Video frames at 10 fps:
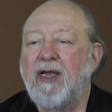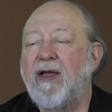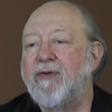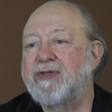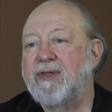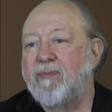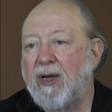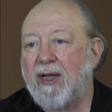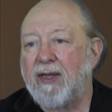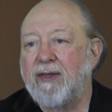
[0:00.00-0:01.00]
How does the
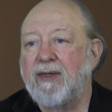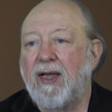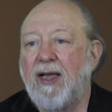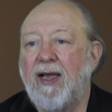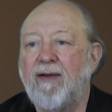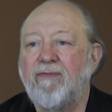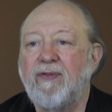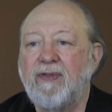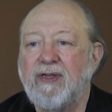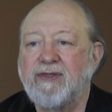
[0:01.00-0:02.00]
mind
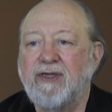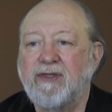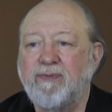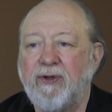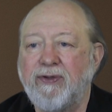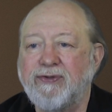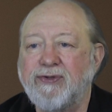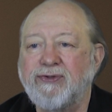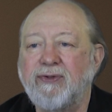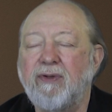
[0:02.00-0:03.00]
have these
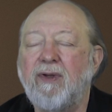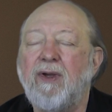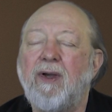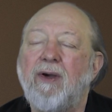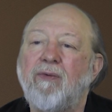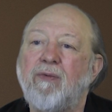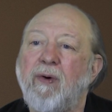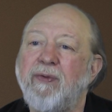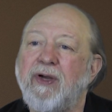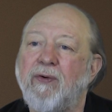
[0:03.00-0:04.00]
experiences? Well,
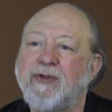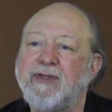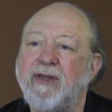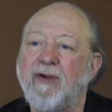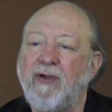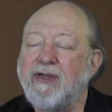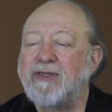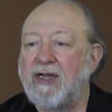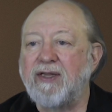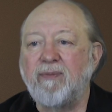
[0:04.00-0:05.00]
what we know is that there is
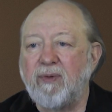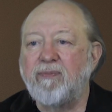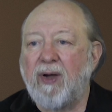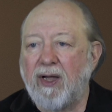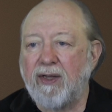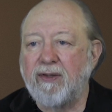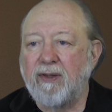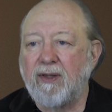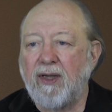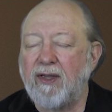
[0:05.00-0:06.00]
nothing but mind,
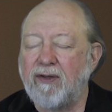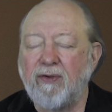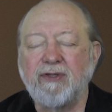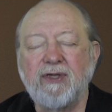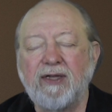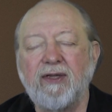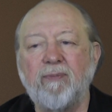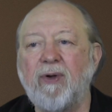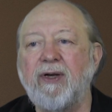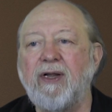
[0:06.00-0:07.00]
and there is nothing
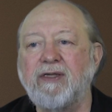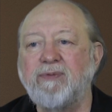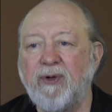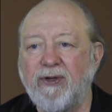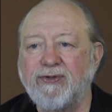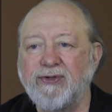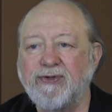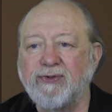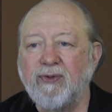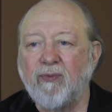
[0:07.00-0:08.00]
but
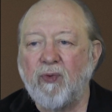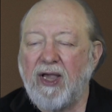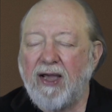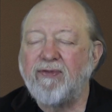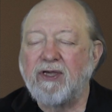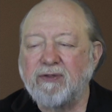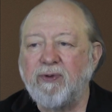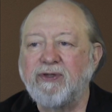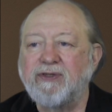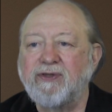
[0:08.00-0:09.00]
experiences. We have the
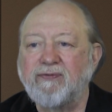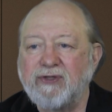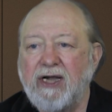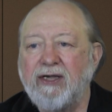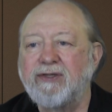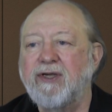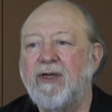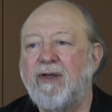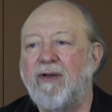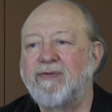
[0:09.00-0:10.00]
experiences of sight,
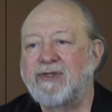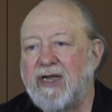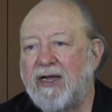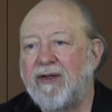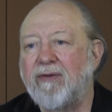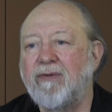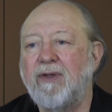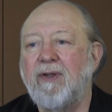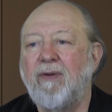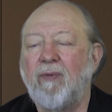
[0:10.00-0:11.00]
of sound,
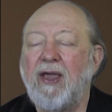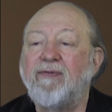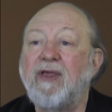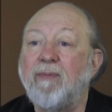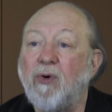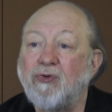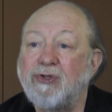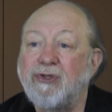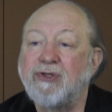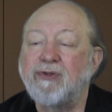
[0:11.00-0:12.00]
we have the
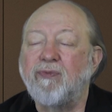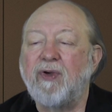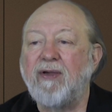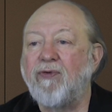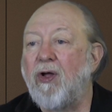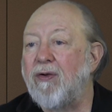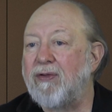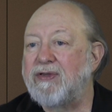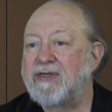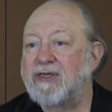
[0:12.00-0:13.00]
emotions, we have all of
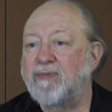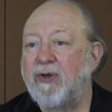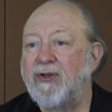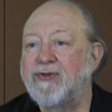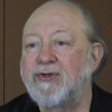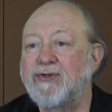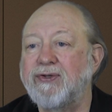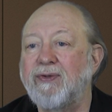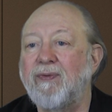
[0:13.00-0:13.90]
these experiences.